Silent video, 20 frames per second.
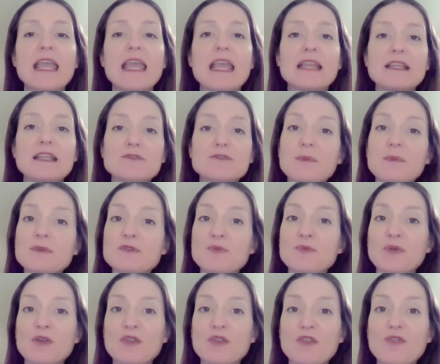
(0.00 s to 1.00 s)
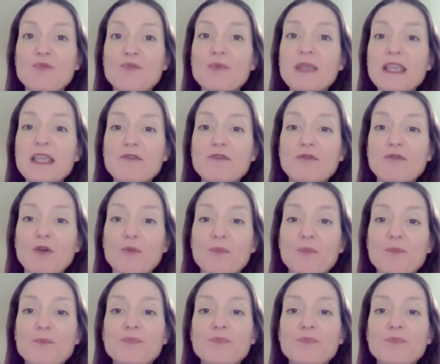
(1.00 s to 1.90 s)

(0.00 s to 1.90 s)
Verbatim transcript: And these women were in three groups.